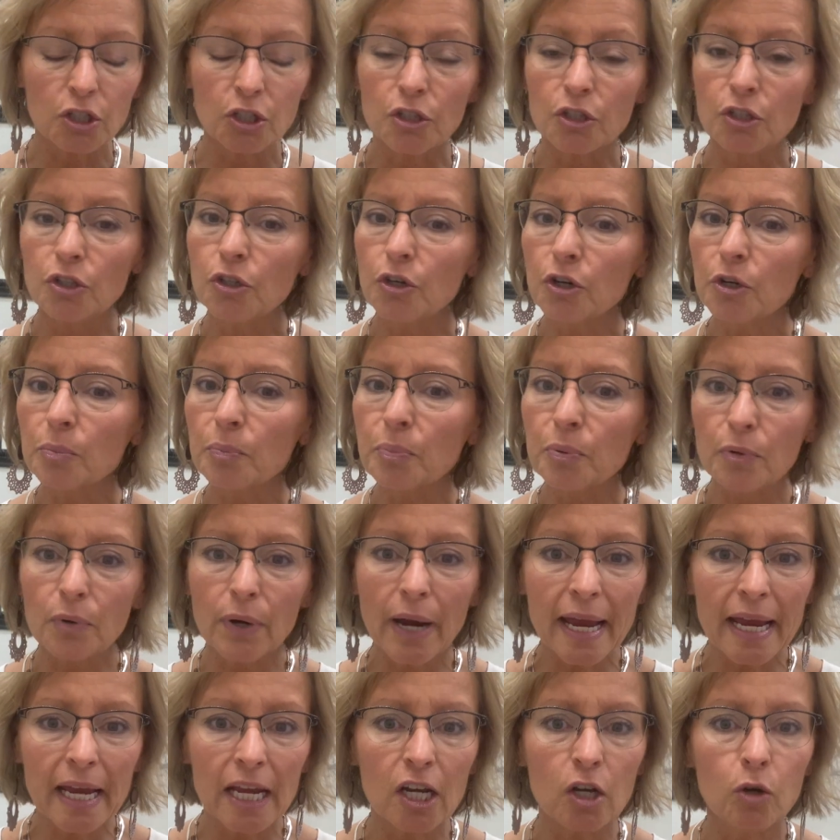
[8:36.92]
your
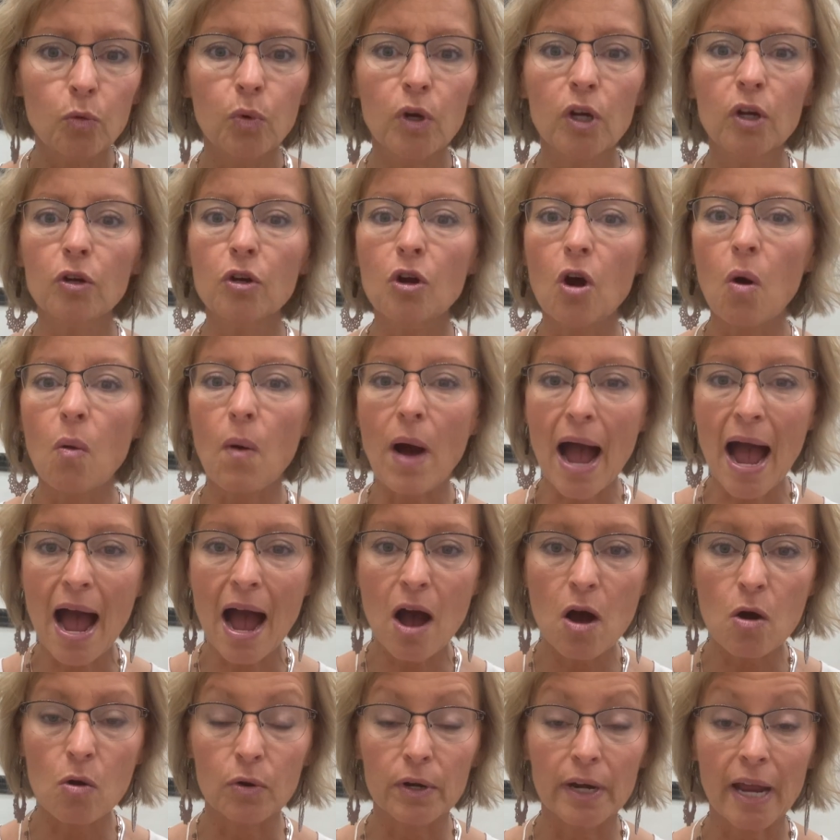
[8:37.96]
brain will go
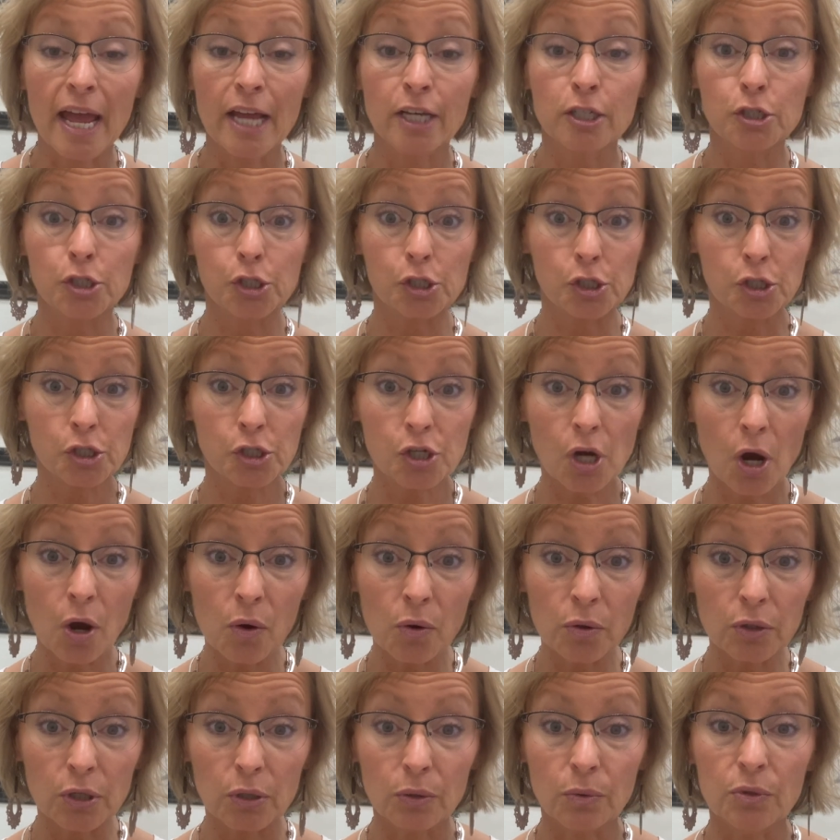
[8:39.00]
out and show
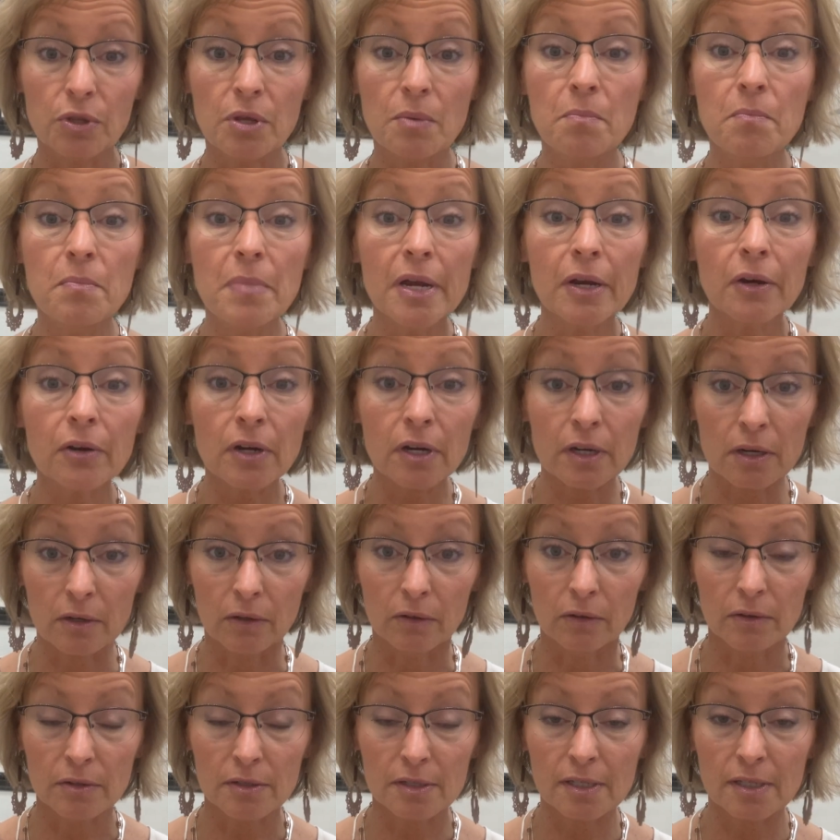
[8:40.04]
you the
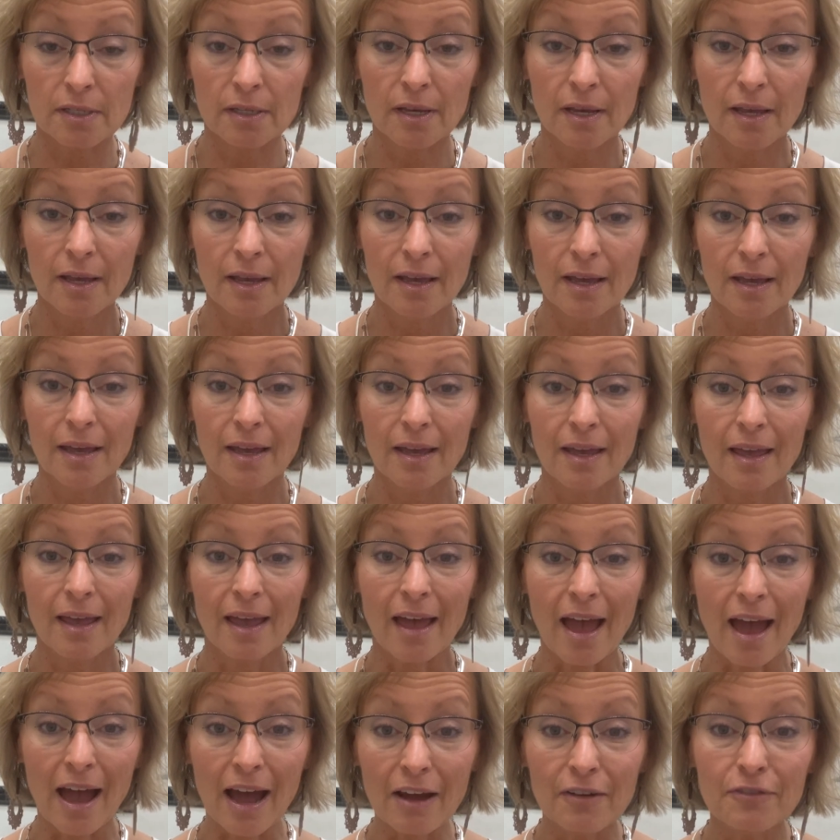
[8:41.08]
miracles
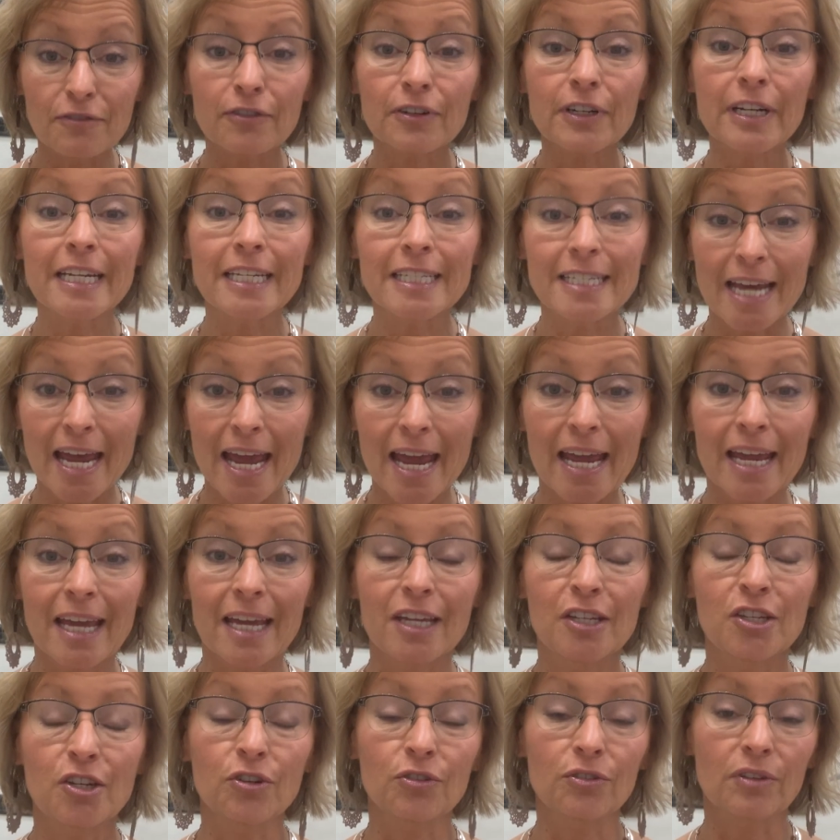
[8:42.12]
every day
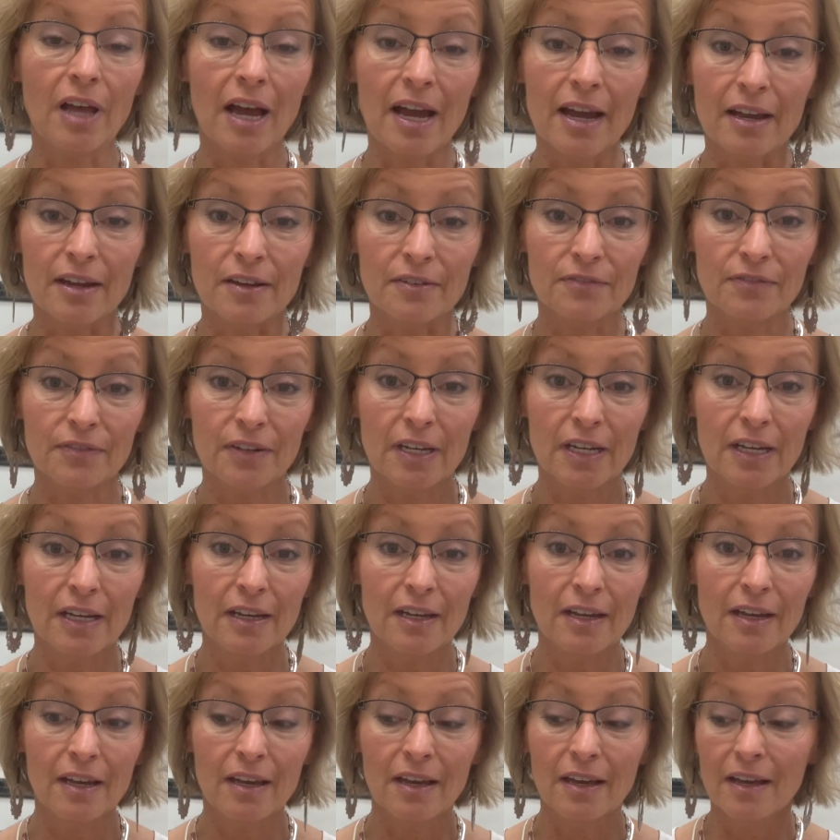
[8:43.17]
in your life.
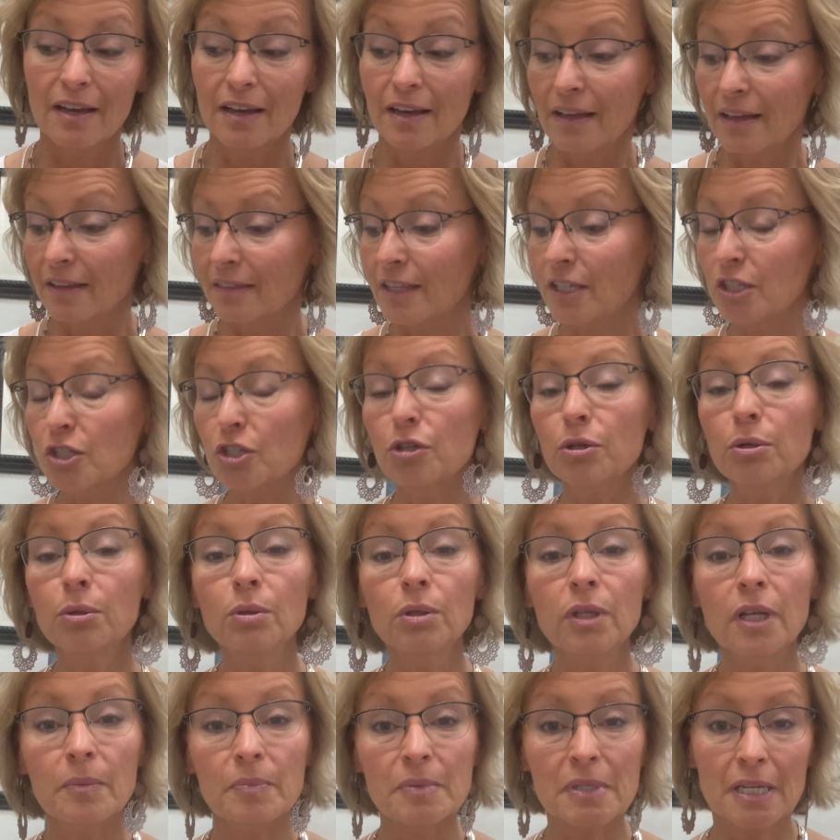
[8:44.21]
The
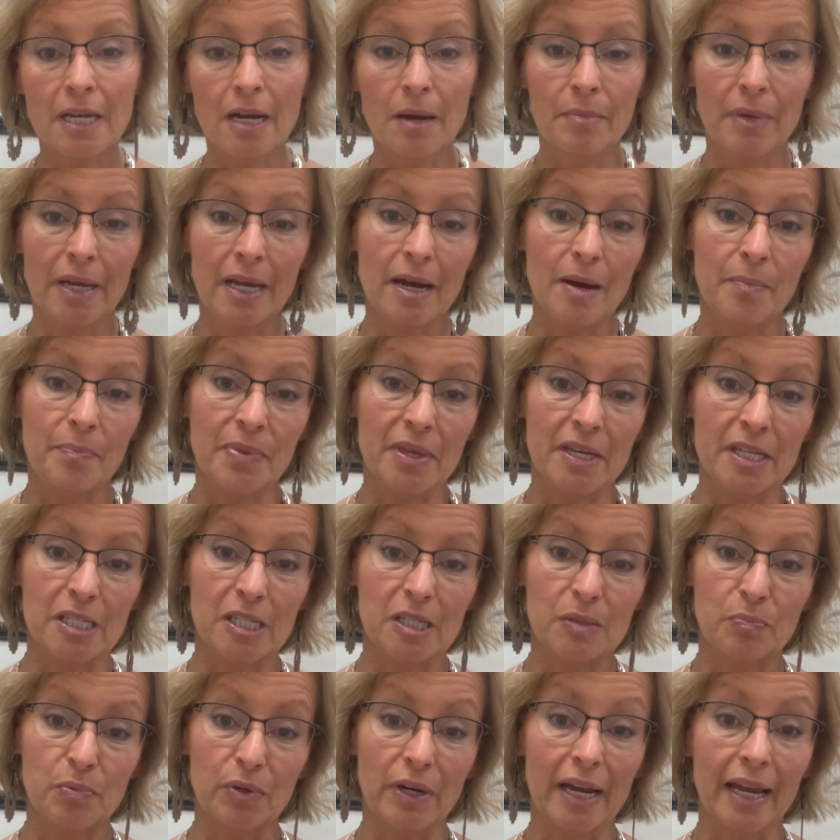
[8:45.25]
tulips coming up this
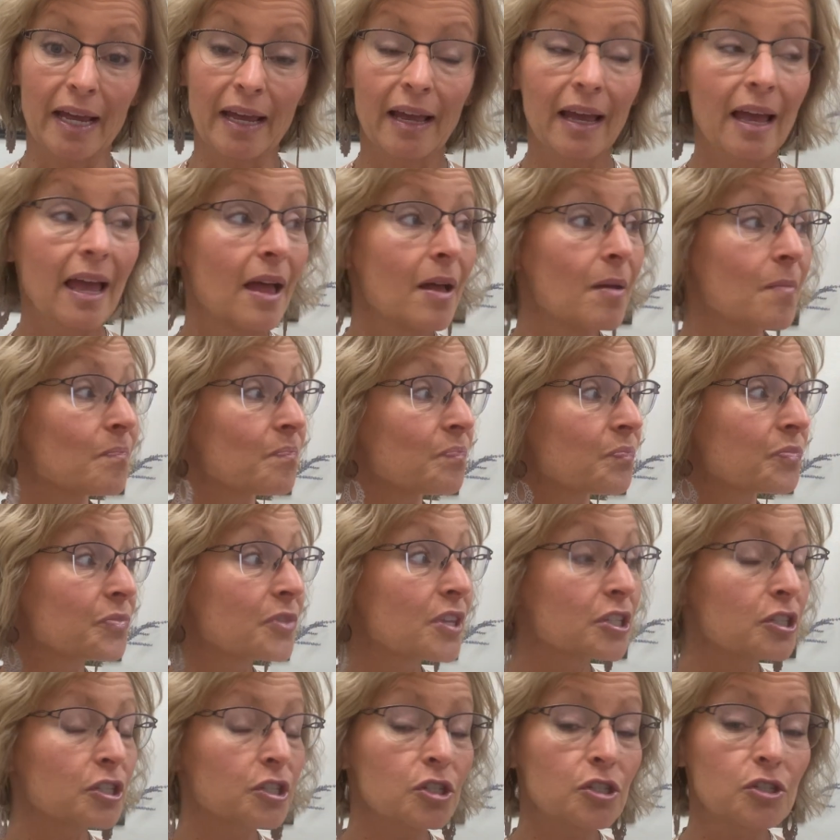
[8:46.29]
spring, the
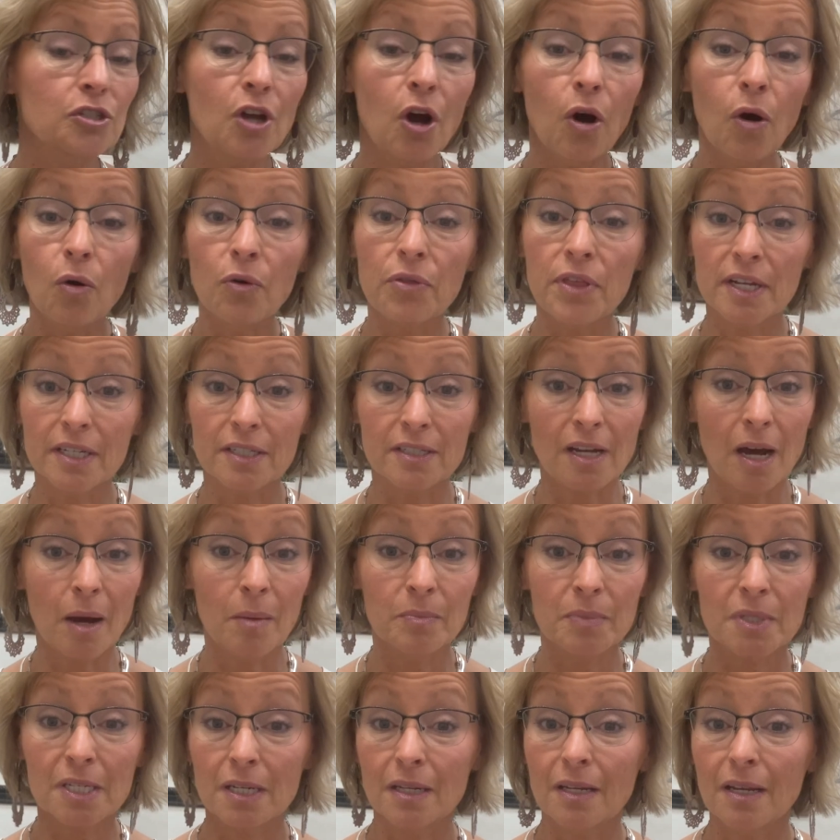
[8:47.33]
snow that
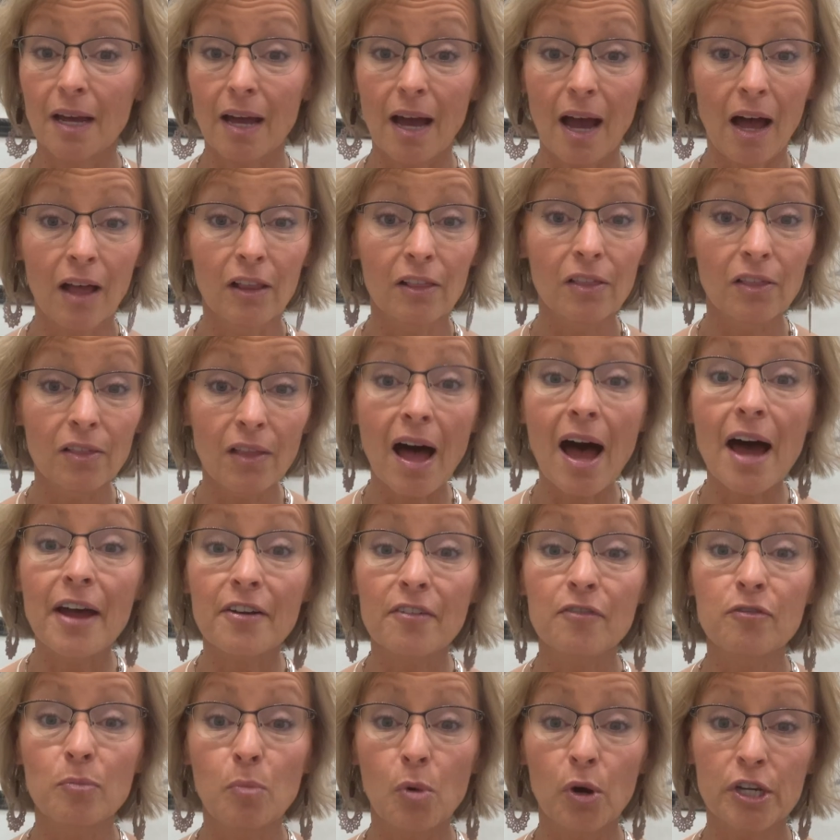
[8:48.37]
dumped a lot
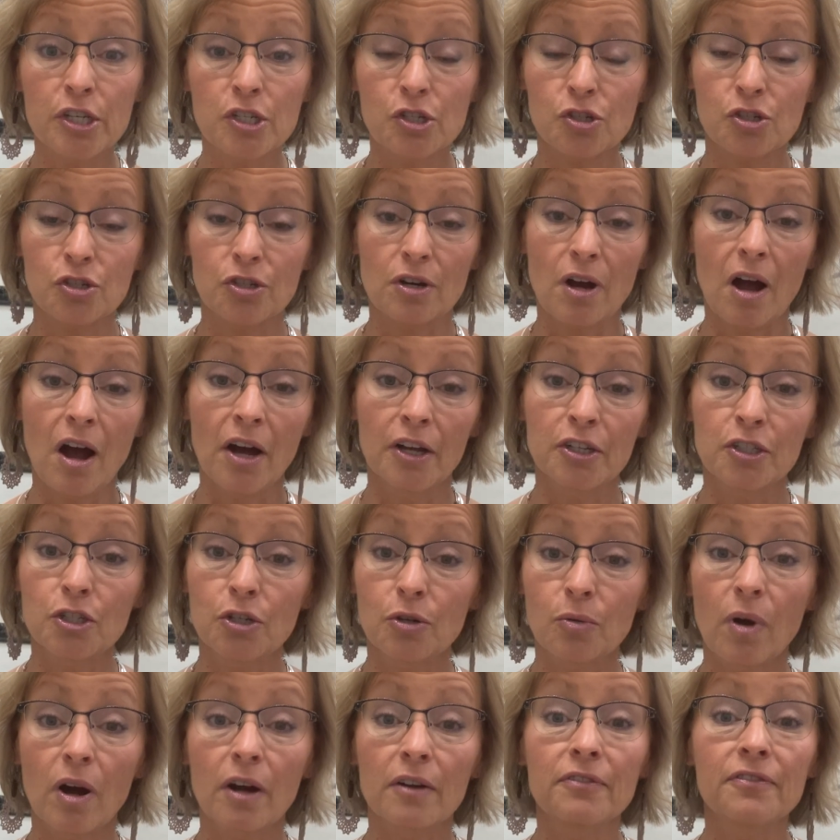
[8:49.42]
of moisture
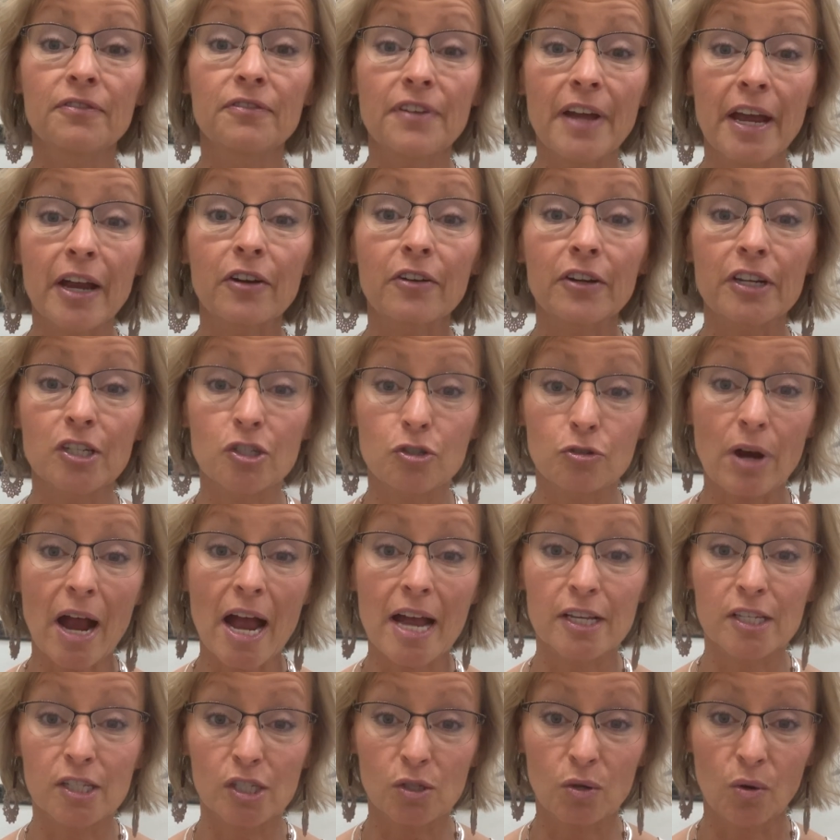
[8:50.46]
onto our very dry
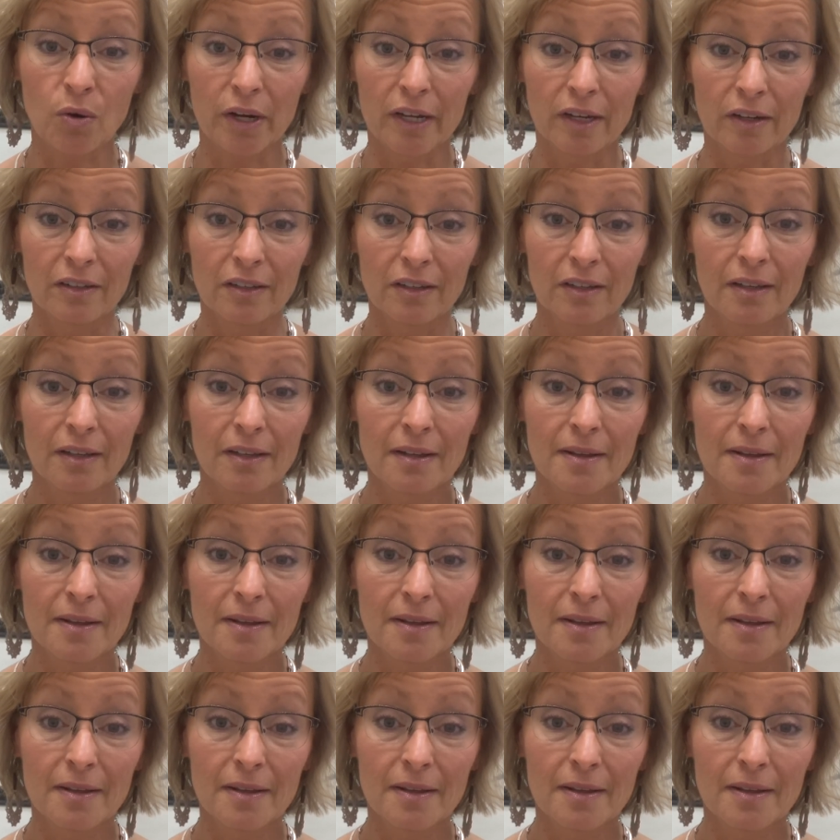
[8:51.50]
soil.